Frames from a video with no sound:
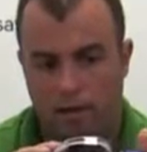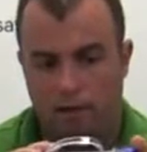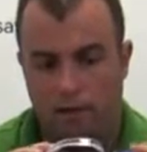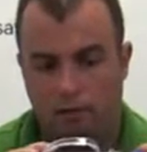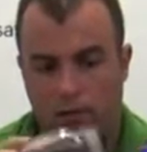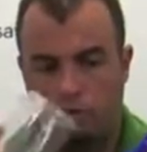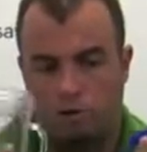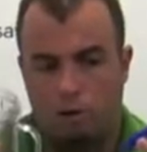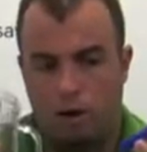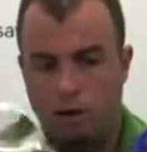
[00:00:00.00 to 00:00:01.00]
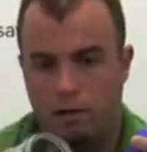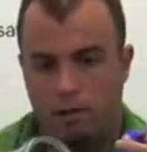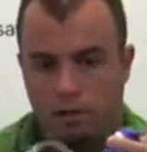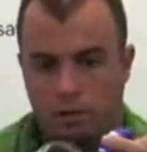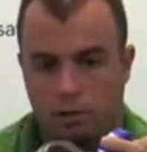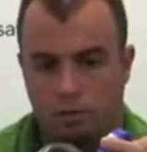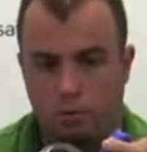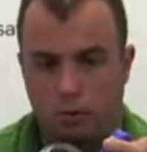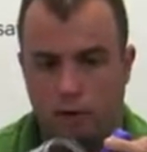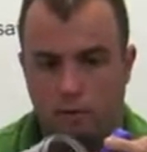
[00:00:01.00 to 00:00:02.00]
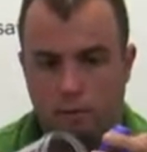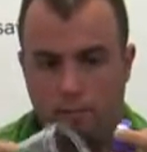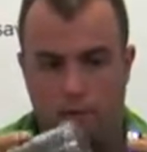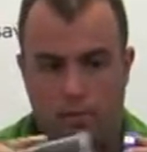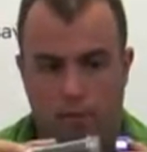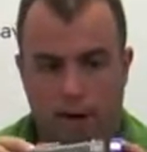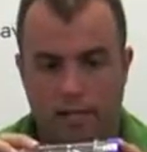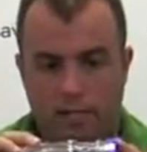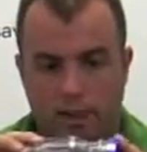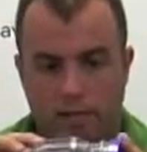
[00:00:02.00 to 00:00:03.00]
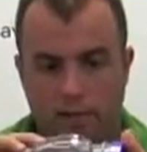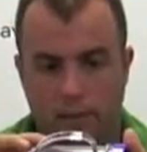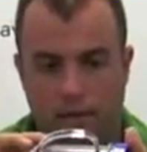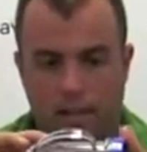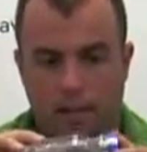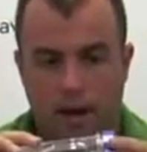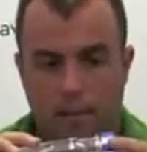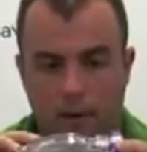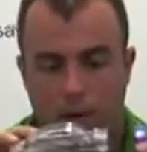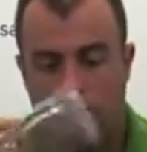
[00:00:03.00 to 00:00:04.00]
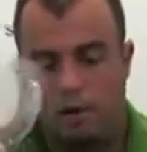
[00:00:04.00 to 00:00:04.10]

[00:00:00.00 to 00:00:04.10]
that you screw on to cover up the threads of the mixing cup.